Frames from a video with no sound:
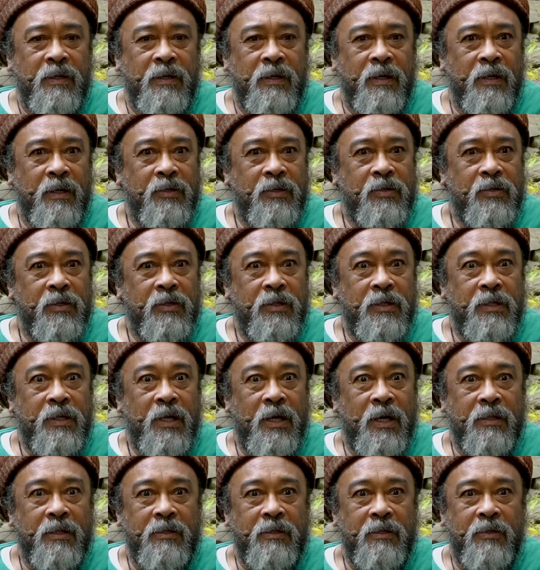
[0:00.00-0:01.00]
Until
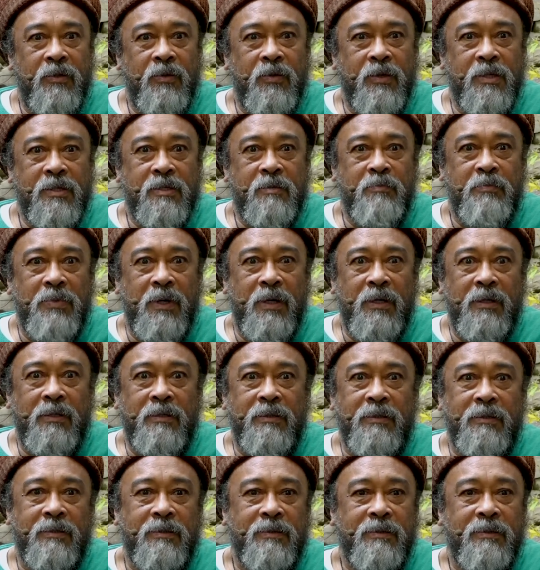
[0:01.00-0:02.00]
death do us part.